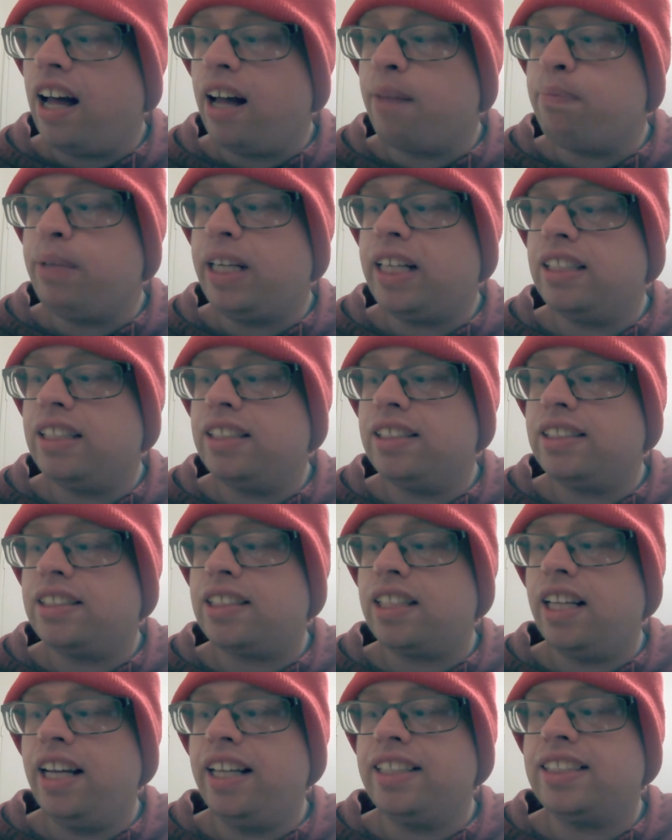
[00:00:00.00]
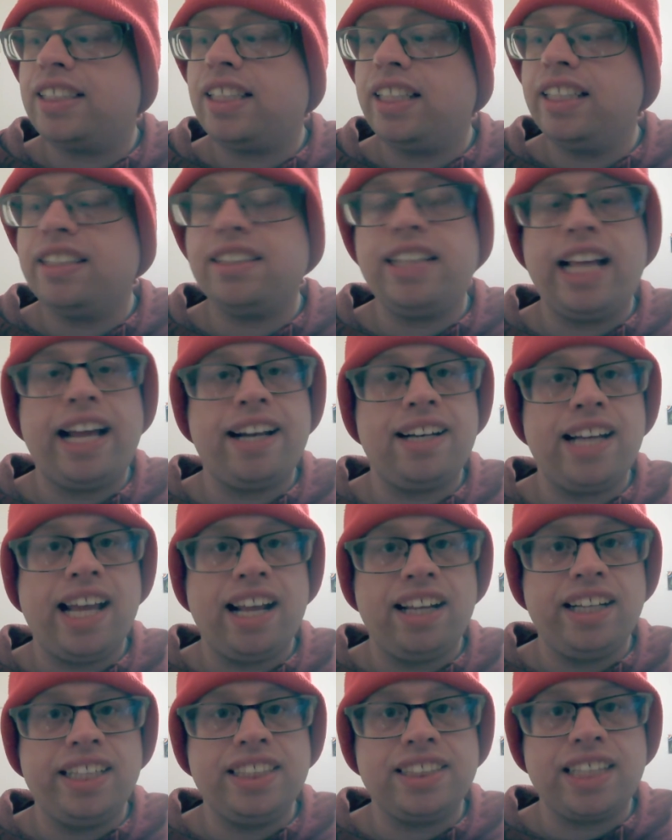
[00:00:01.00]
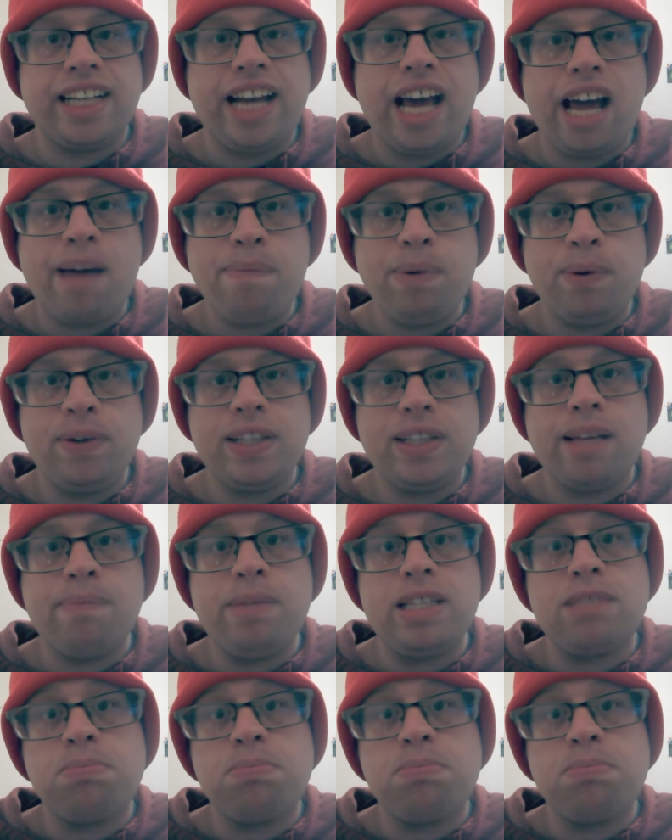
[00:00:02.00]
because it's clear that Ellen is unhappy with him,